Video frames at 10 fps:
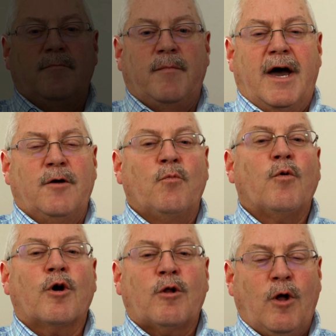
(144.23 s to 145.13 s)
my
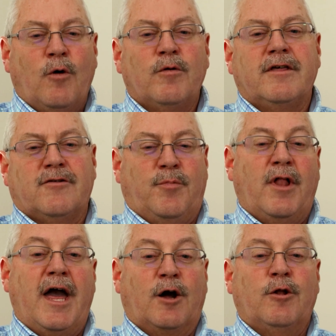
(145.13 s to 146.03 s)
workload as a
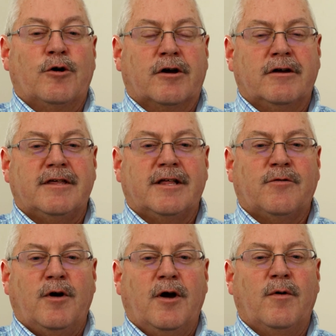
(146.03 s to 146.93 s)
plant clerk, because
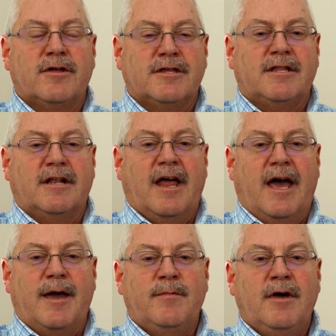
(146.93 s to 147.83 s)
that's where I was at the
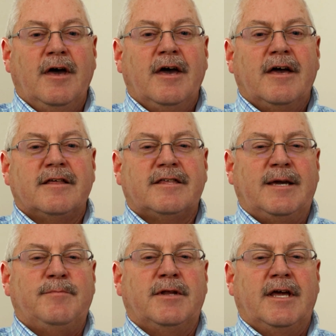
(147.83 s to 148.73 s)
time,
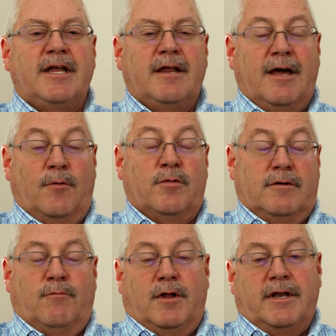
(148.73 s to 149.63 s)
seemed to, it,
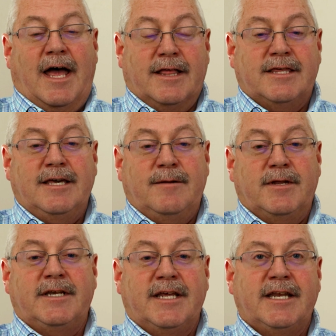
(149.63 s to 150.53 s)
it well, not seemed,
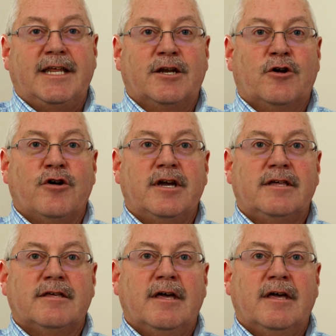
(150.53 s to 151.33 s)
it did increase.